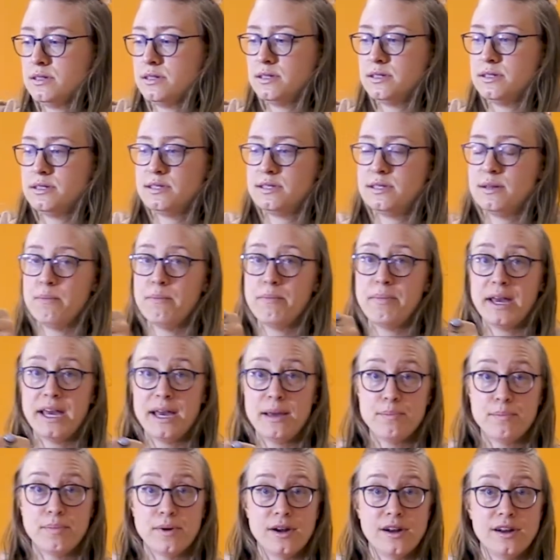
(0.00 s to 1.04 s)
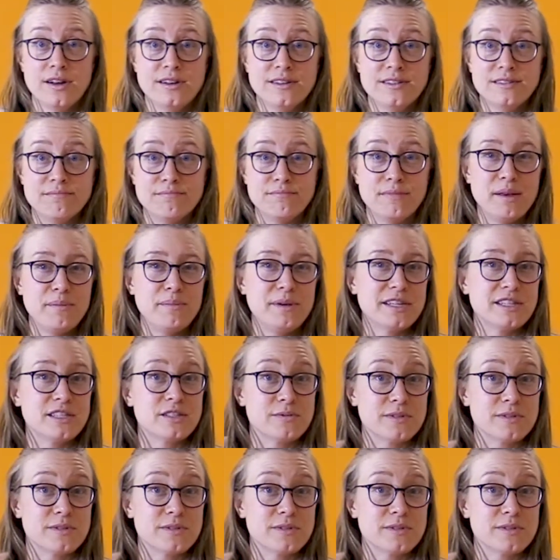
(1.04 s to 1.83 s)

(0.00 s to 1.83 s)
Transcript: Some paper. Maybe it's